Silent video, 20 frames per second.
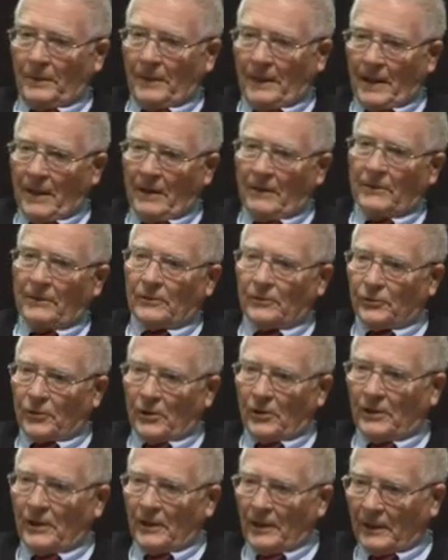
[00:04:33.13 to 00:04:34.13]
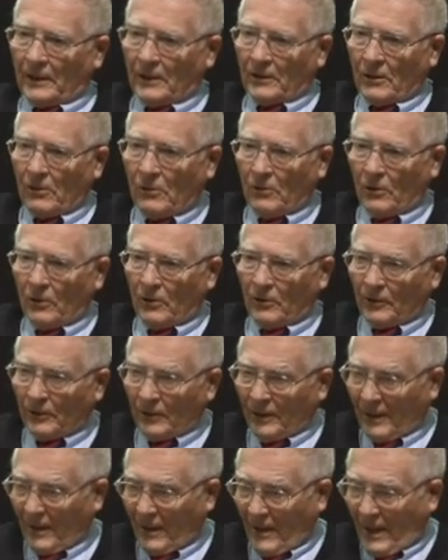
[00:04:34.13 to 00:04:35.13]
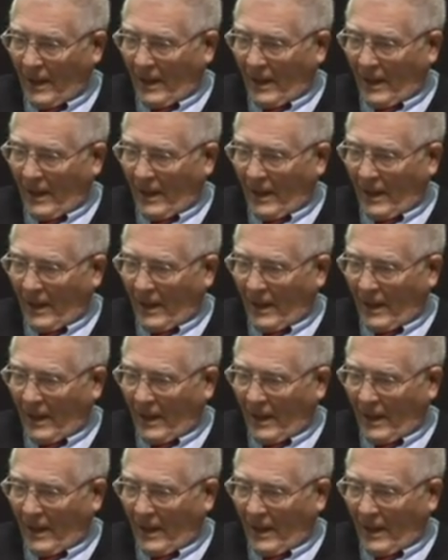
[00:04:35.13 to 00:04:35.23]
Pierre and Jeanine Connes.